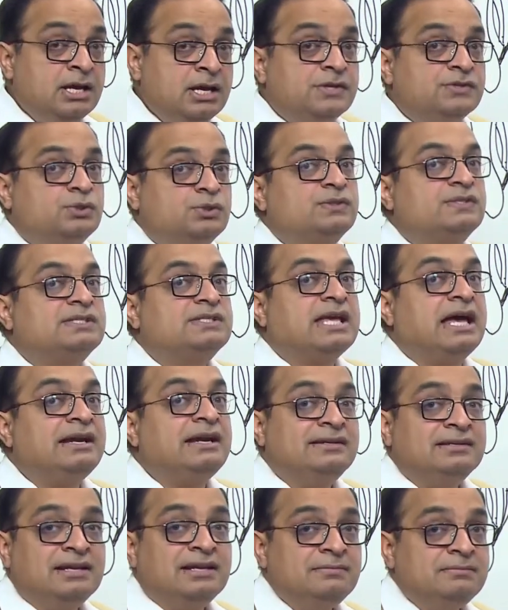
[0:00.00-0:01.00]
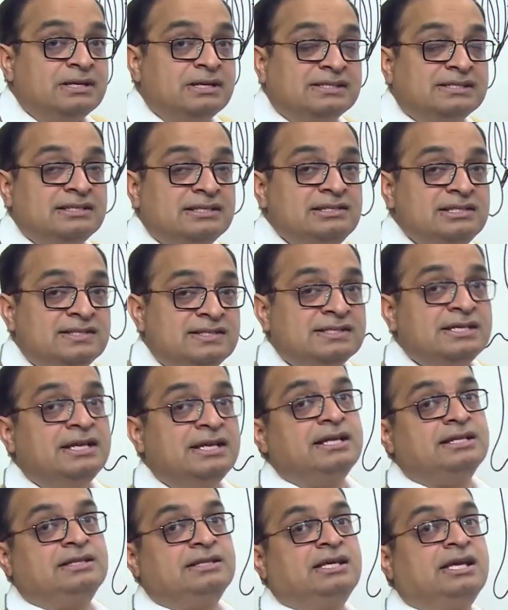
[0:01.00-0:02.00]
So skeletal muscles,
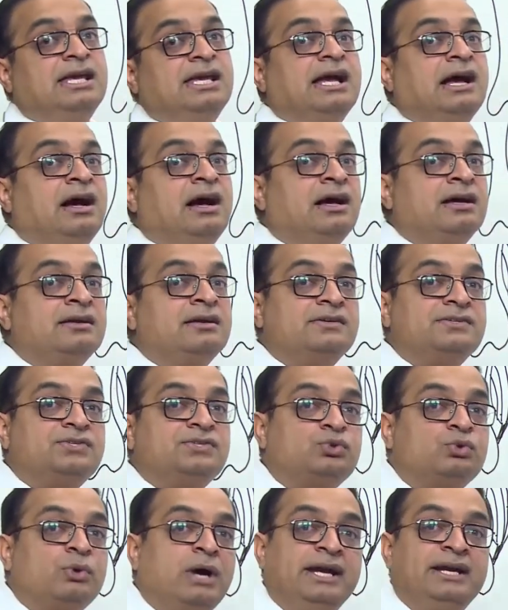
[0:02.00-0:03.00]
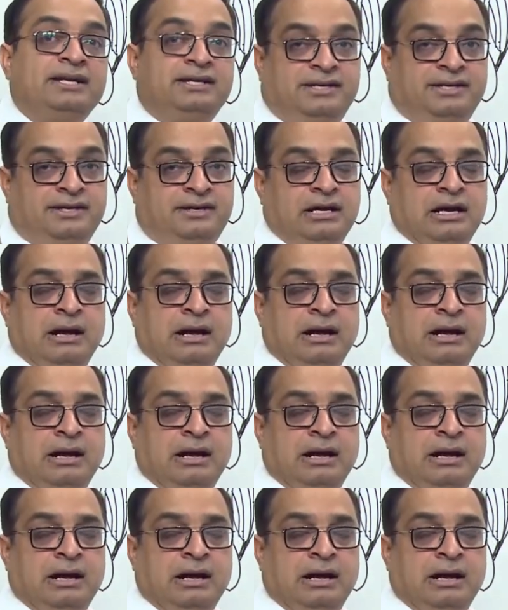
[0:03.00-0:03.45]
they are striated.